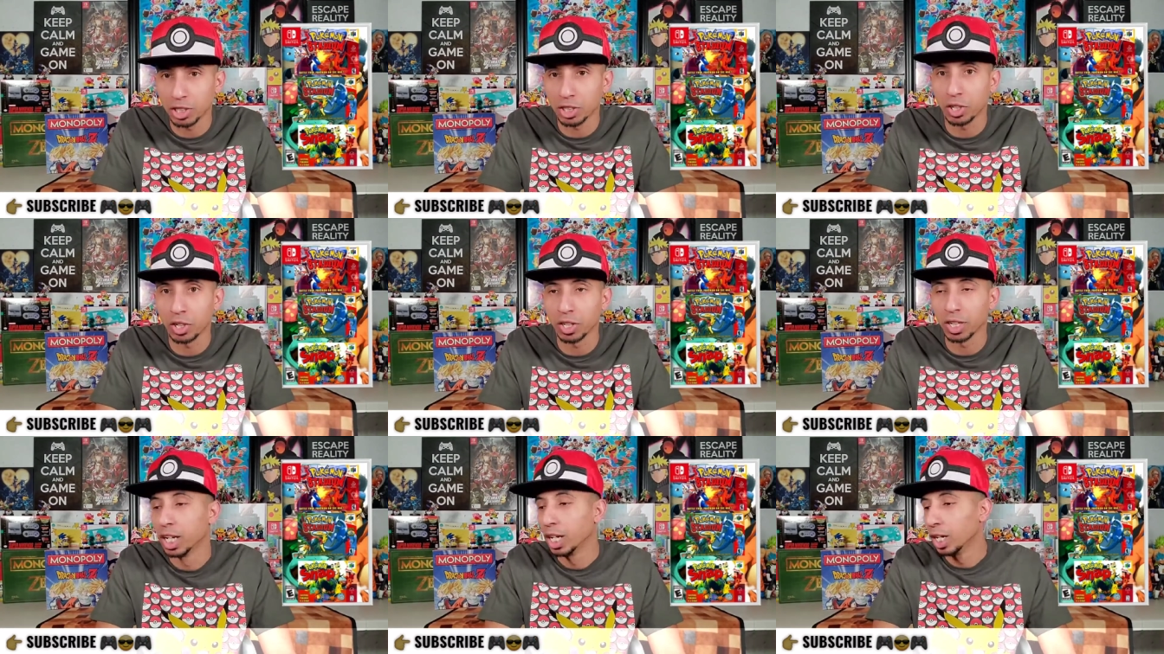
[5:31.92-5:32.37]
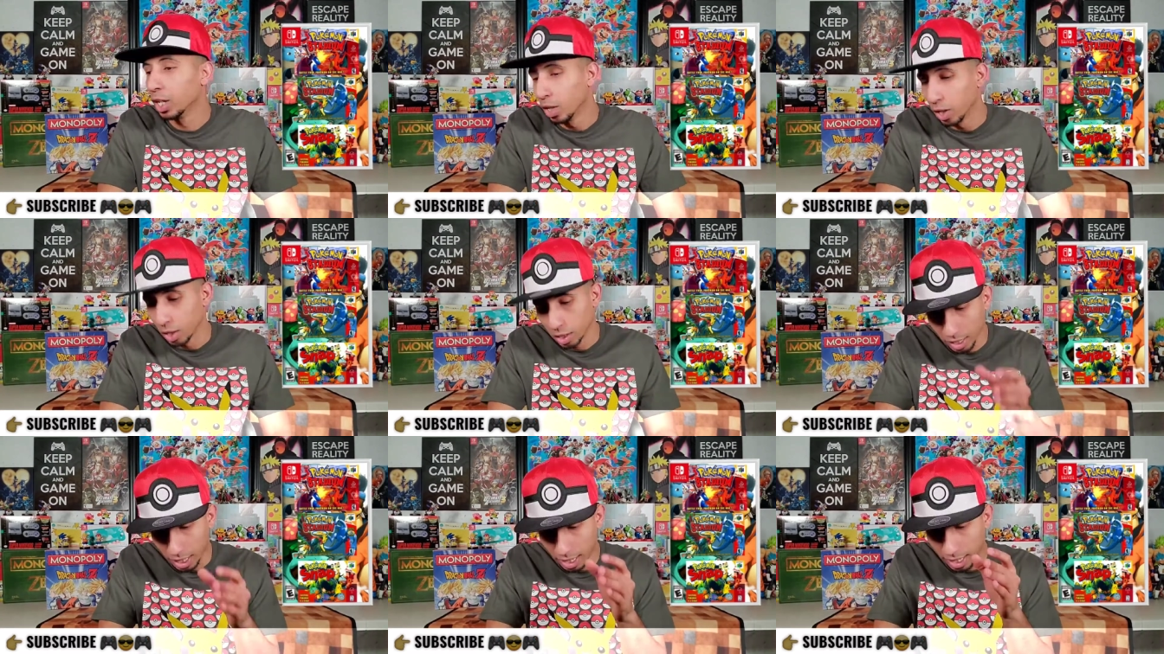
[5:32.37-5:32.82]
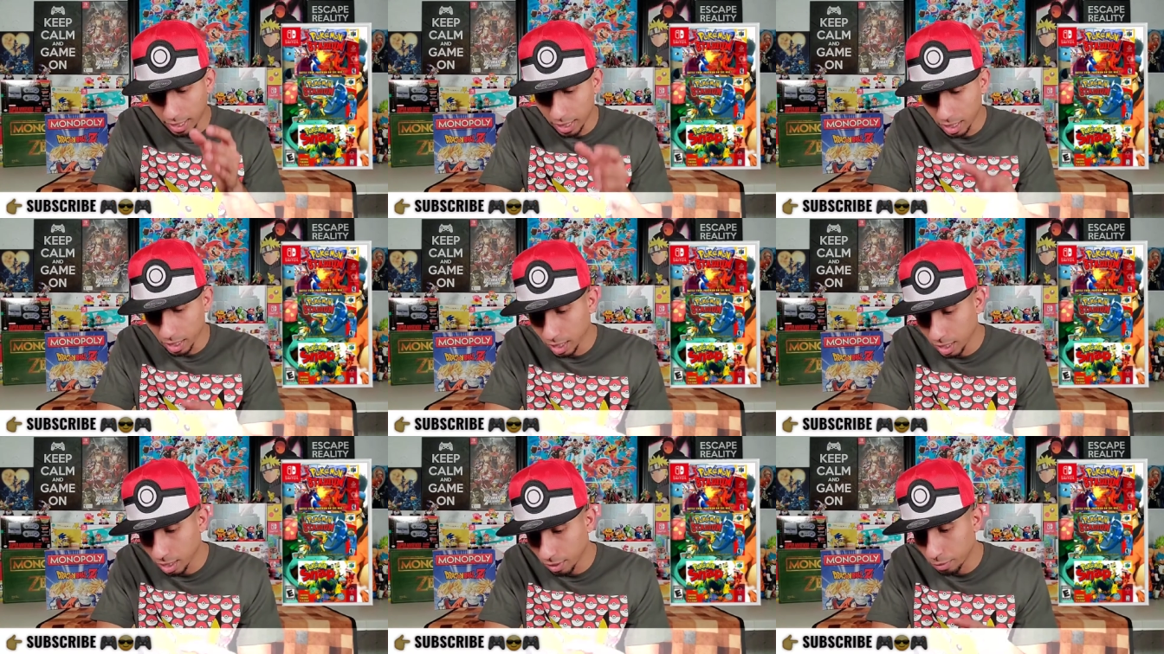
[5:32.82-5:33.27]
on. I
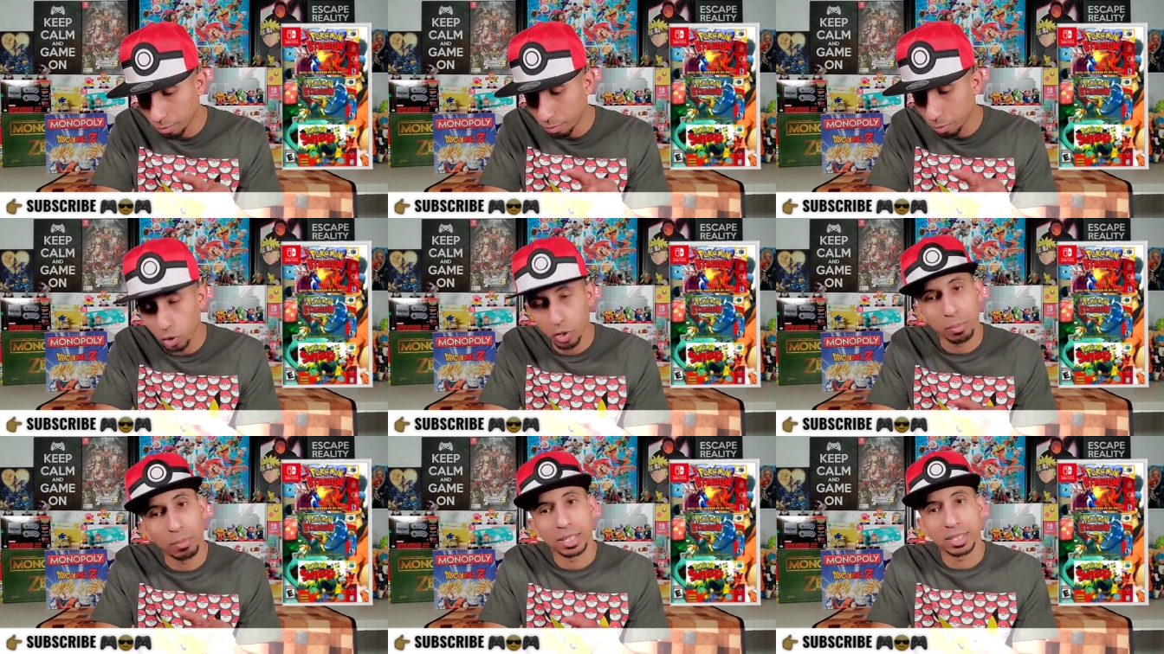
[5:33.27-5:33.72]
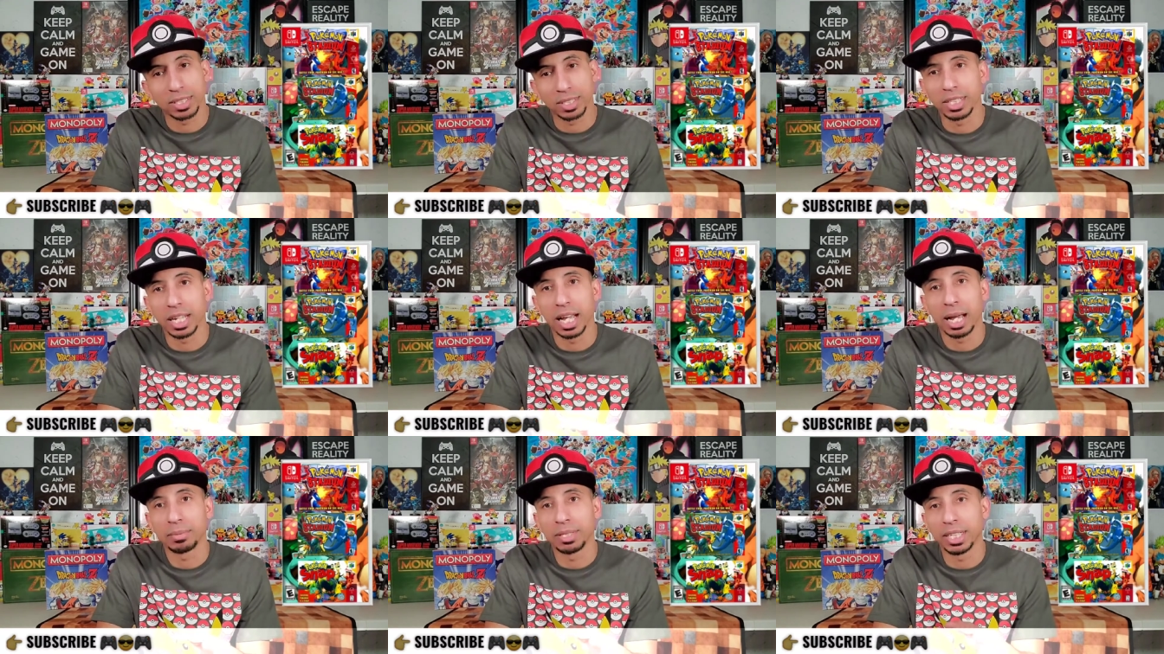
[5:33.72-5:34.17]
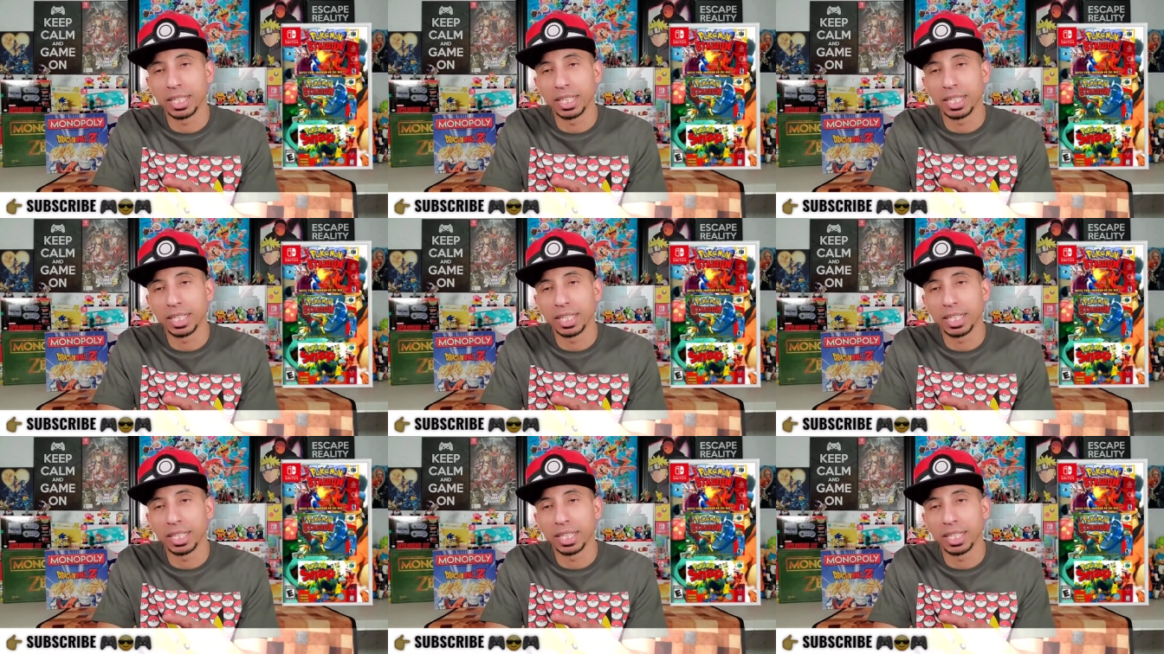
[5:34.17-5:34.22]
love Pokemon Snap,